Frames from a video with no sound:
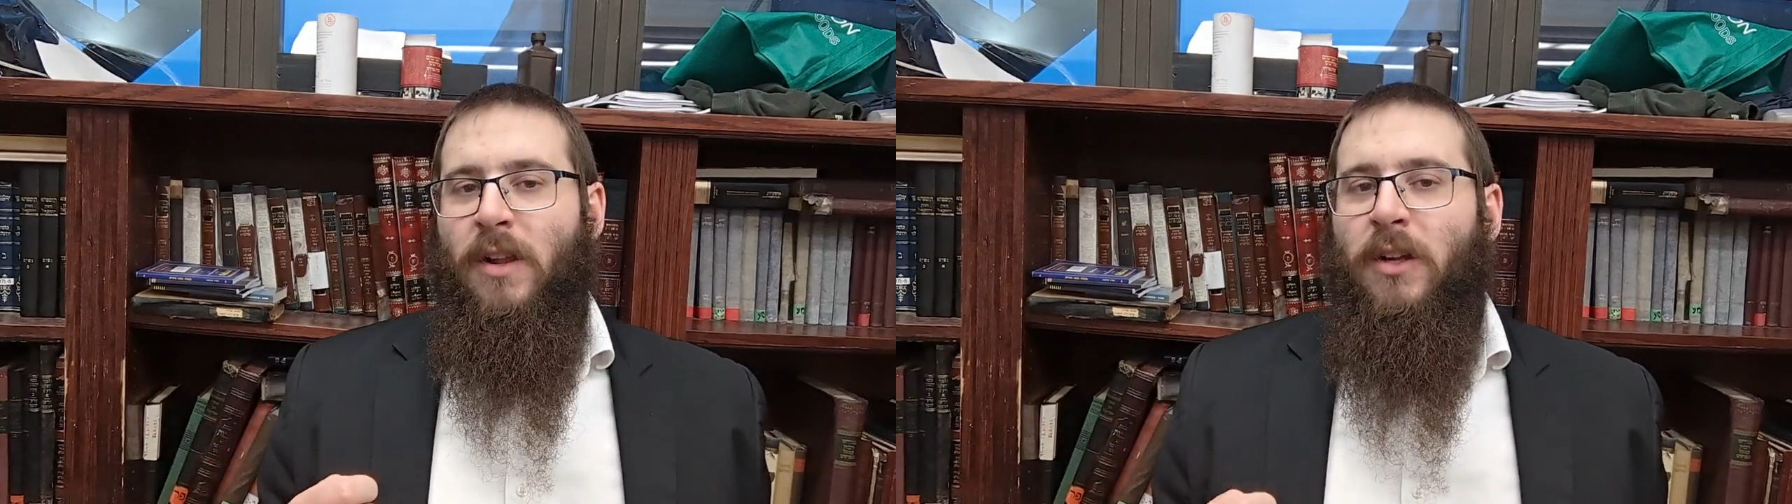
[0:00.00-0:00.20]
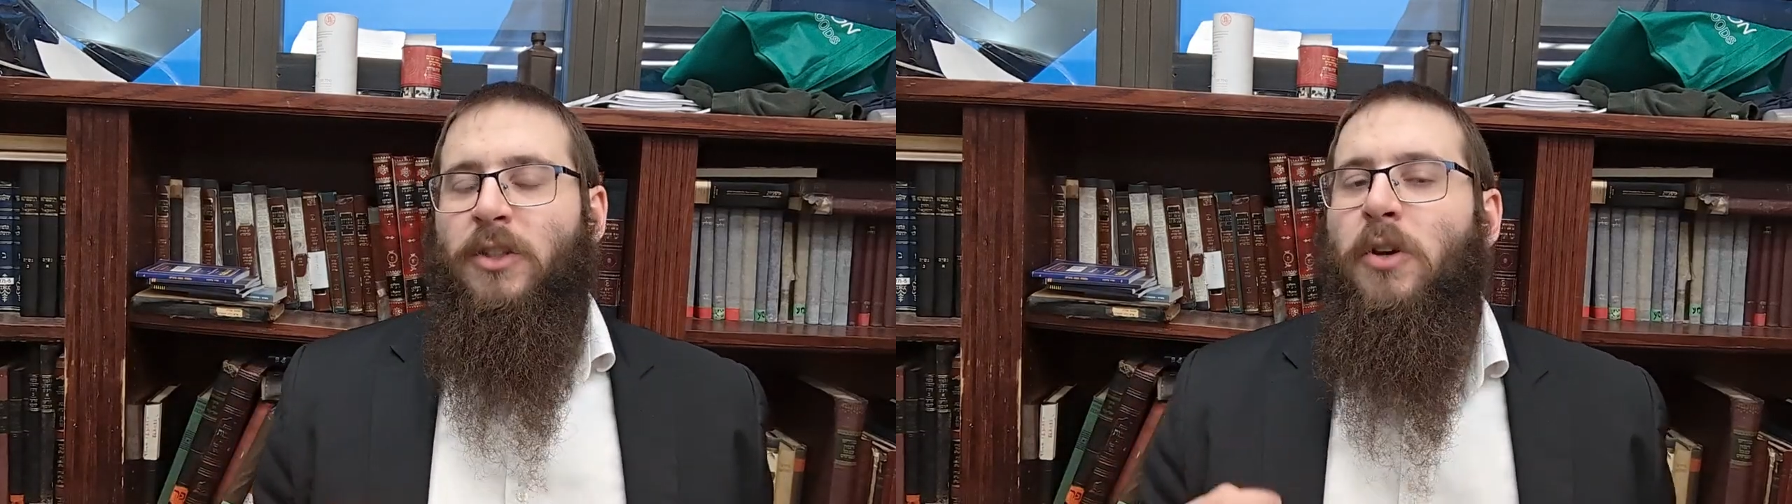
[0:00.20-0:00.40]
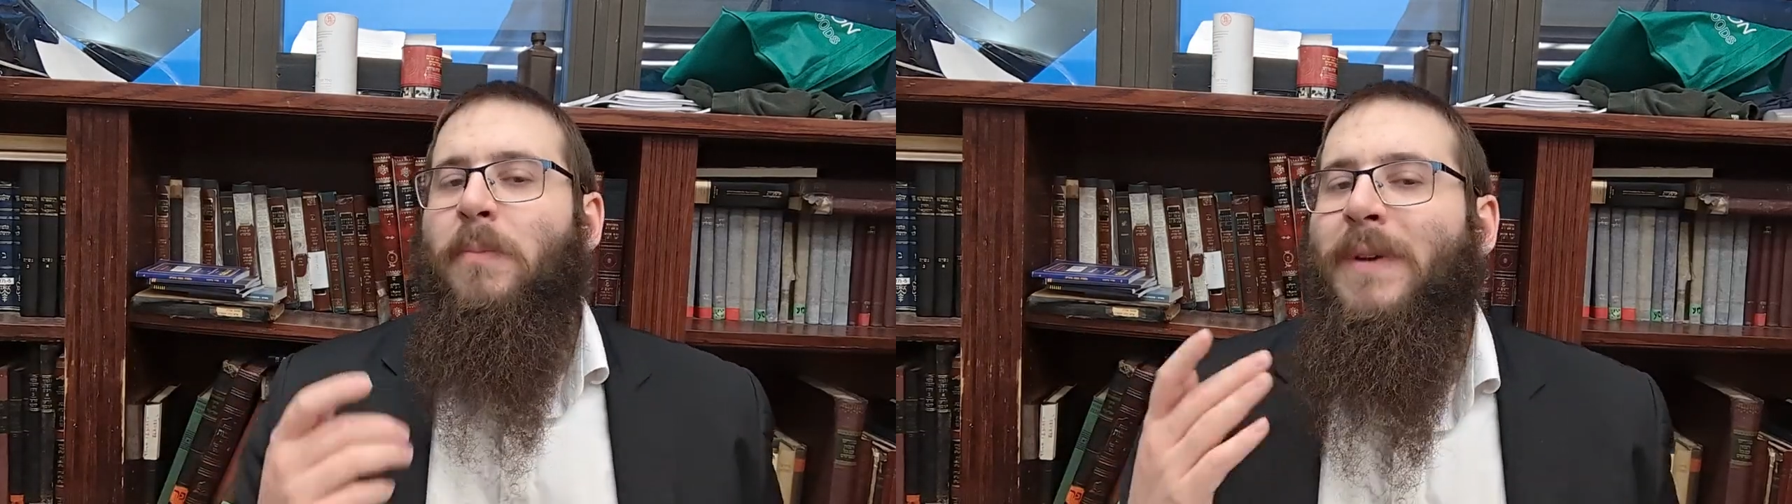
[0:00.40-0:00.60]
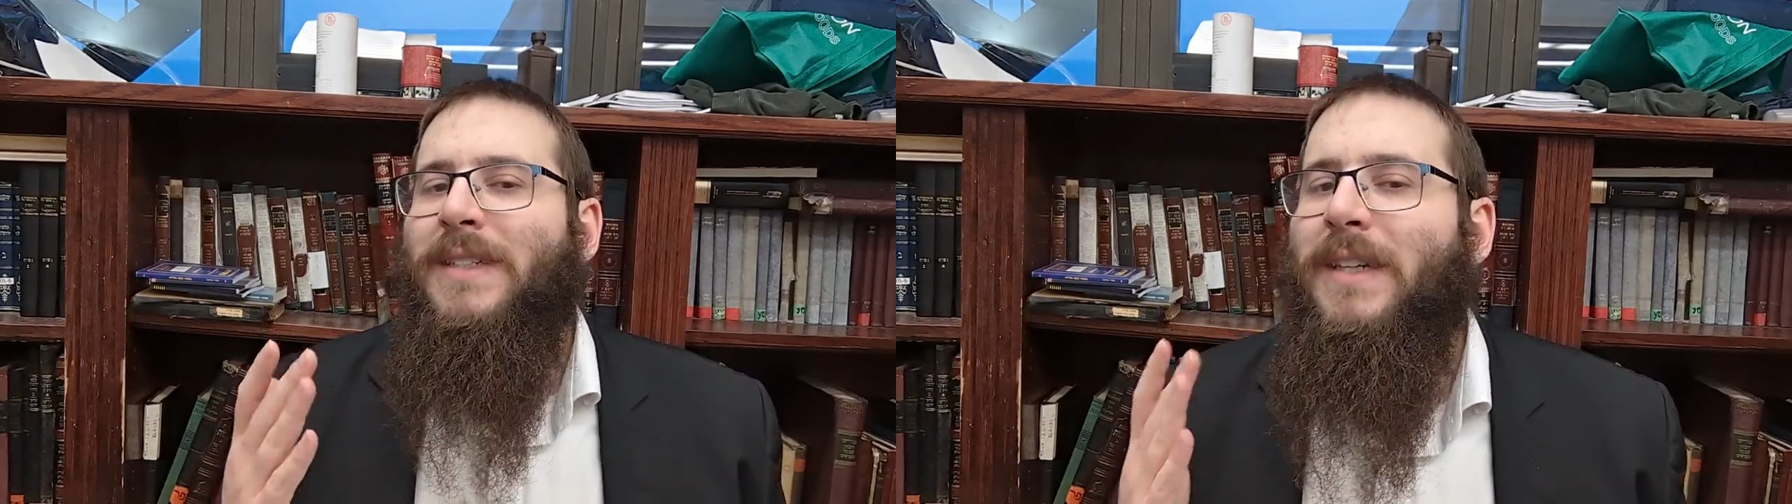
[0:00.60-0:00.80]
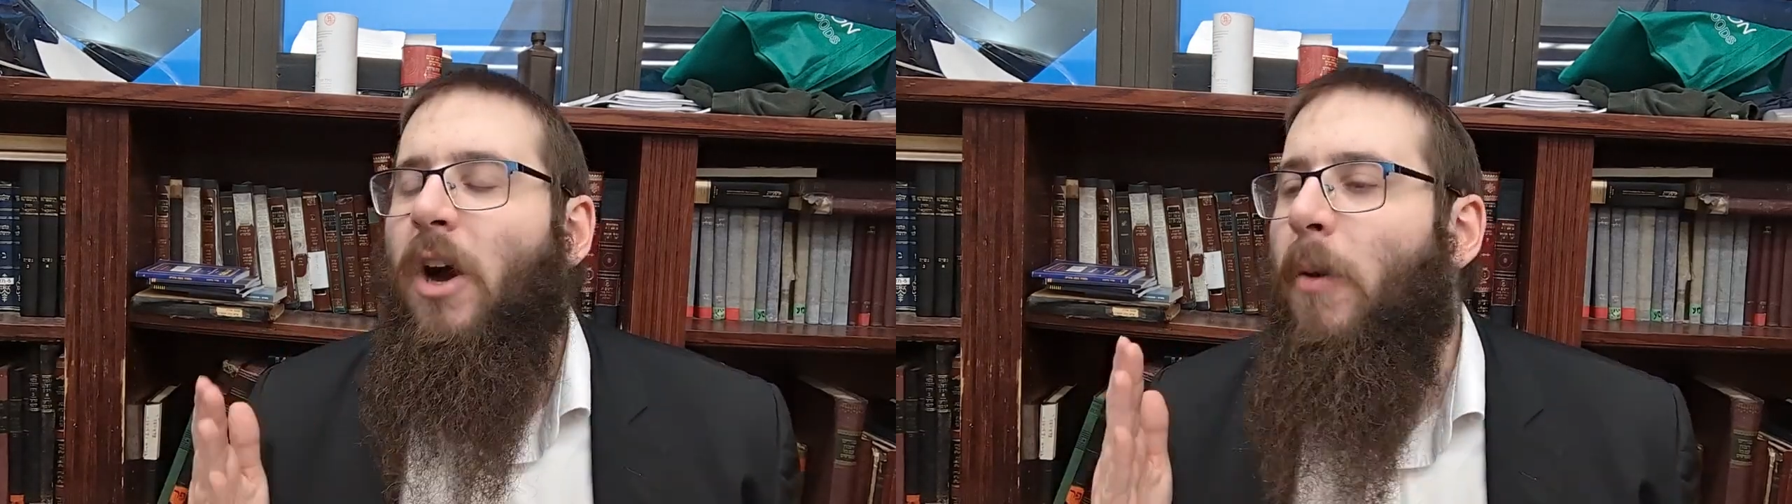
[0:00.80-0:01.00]
So you're
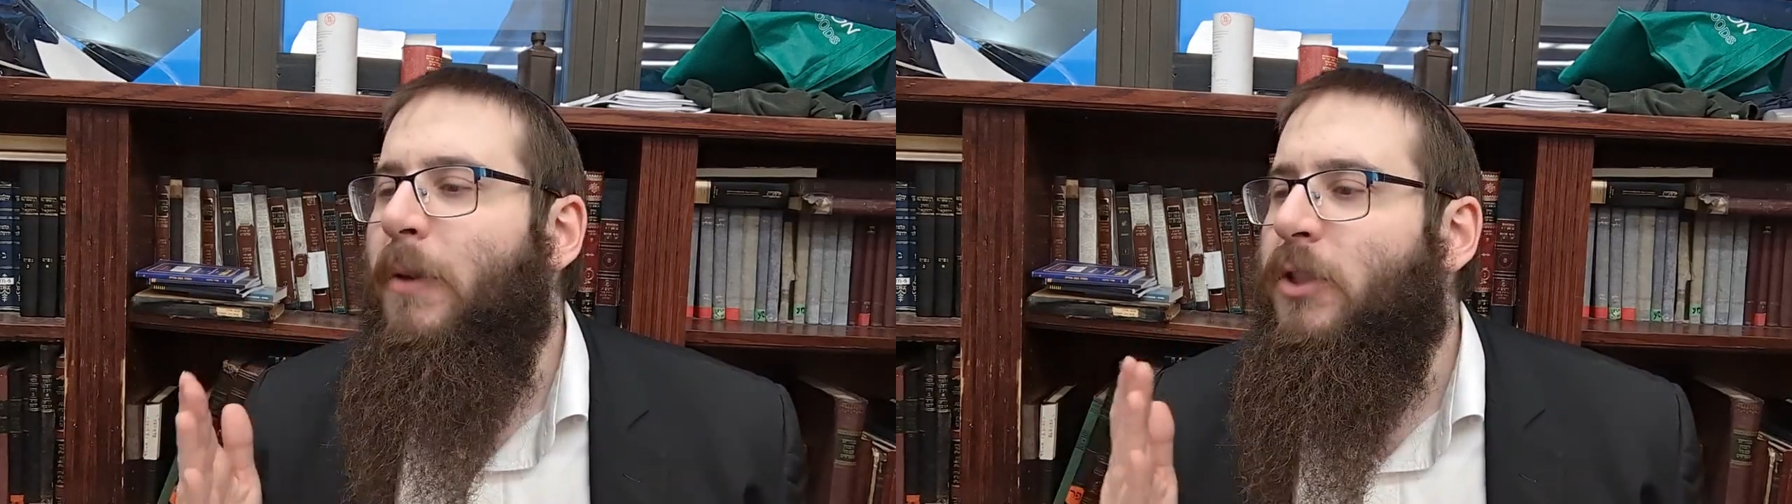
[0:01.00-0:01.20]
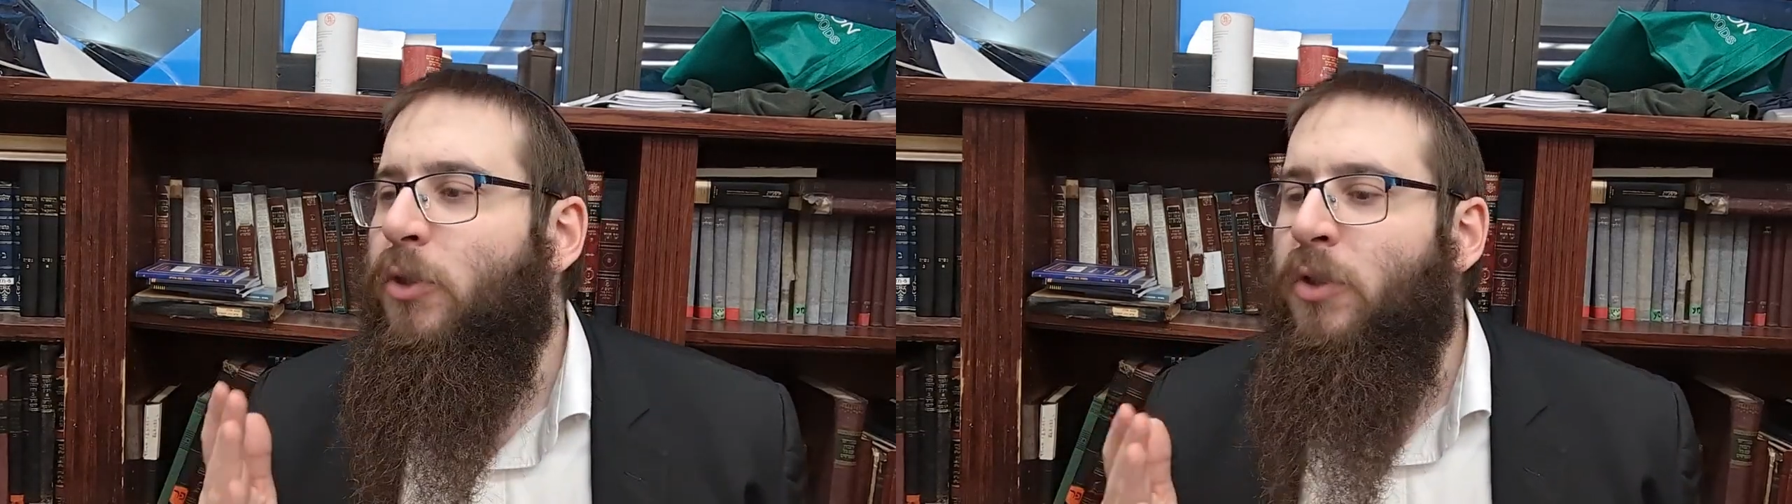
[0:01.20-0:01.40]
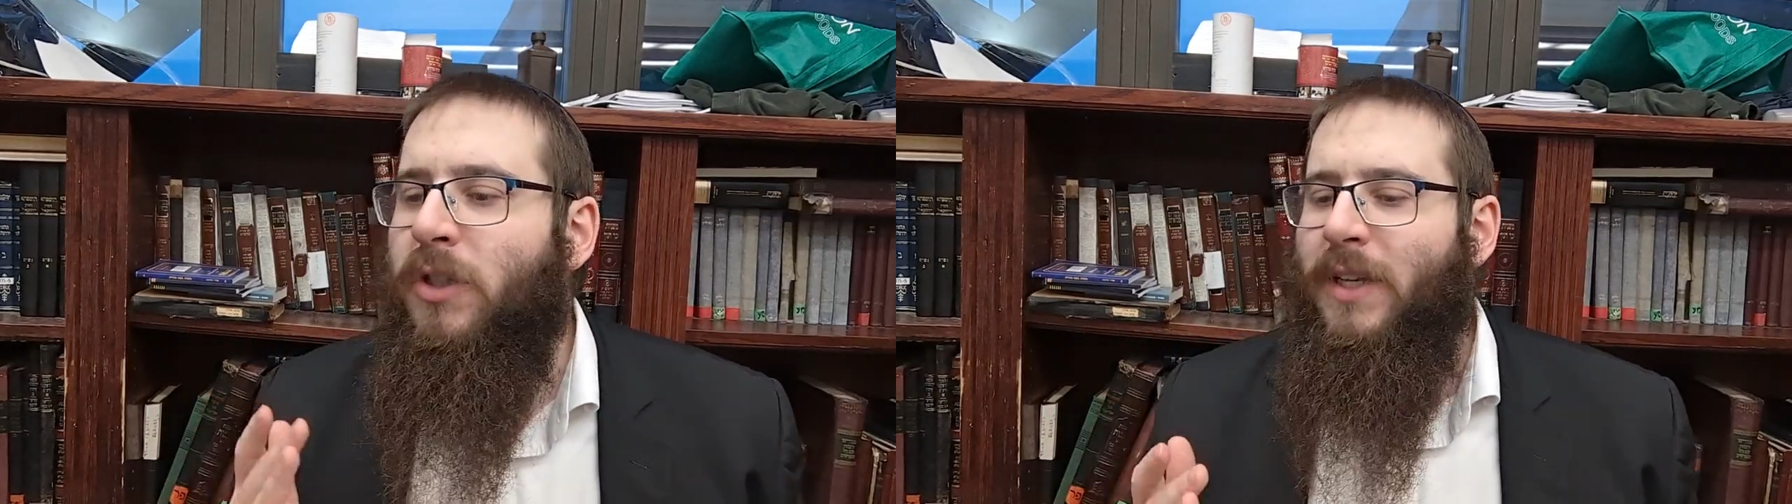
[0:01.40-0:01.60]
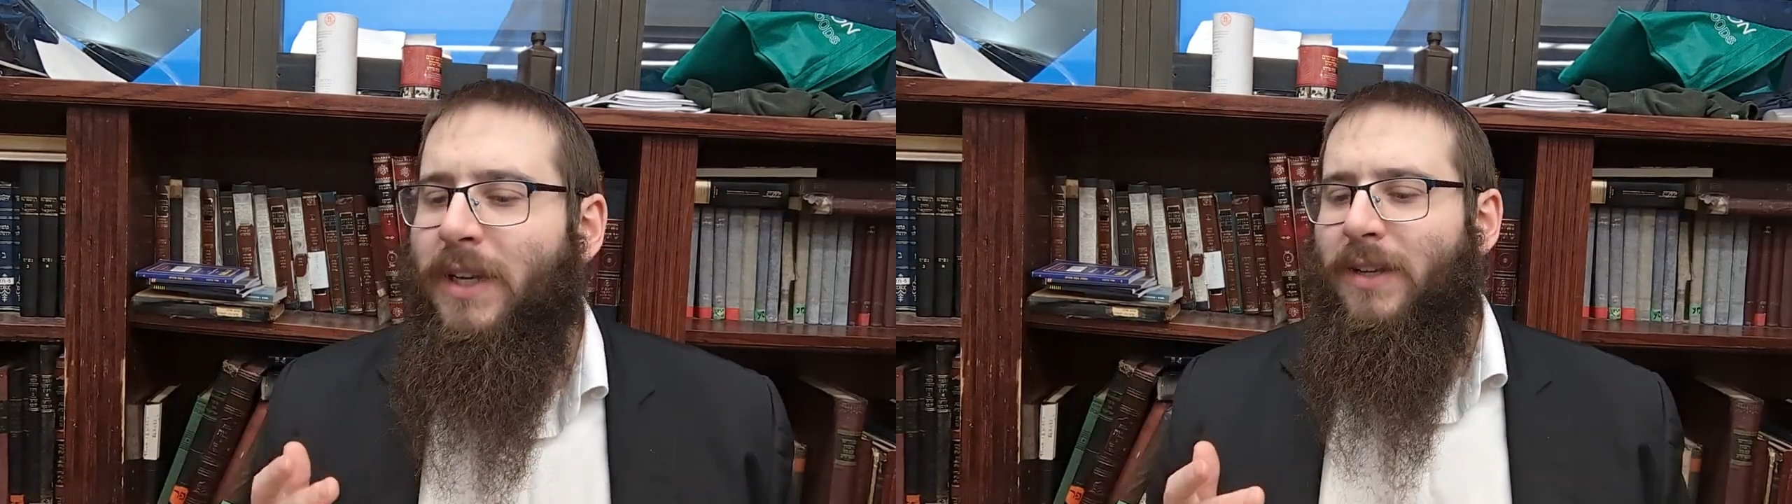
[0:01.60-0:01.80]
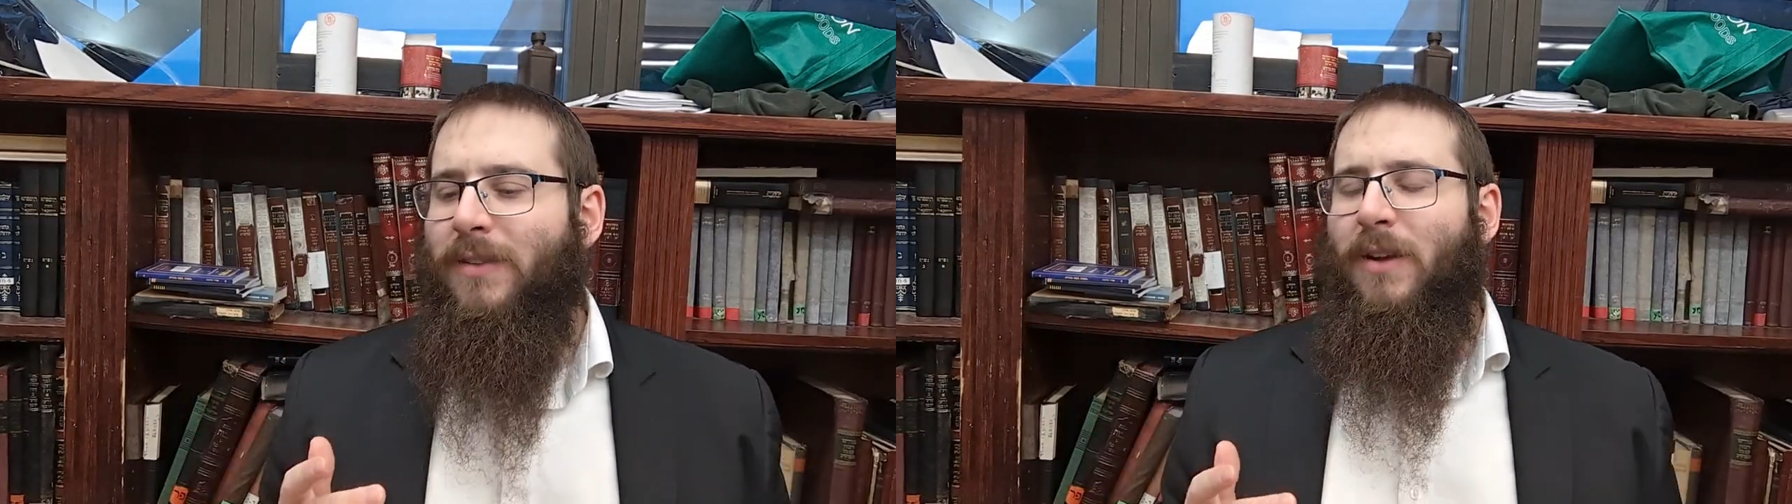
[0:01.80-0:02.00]
missing an
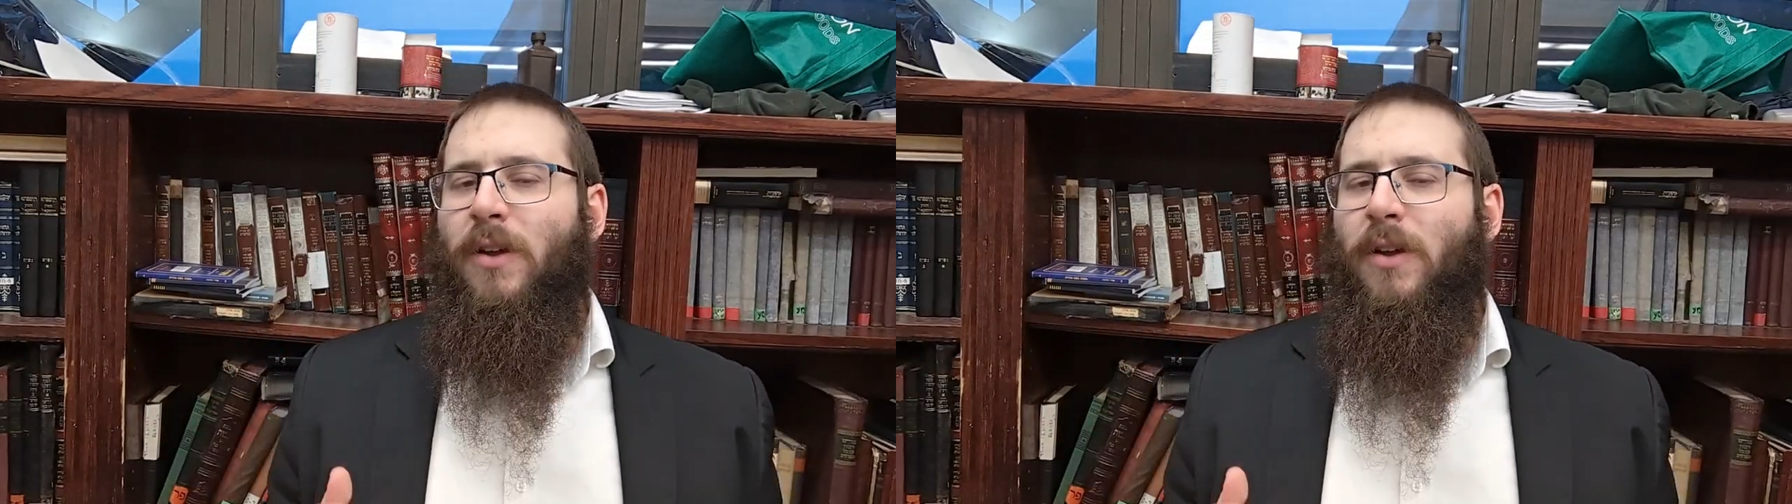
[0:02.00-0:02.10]
opportunity.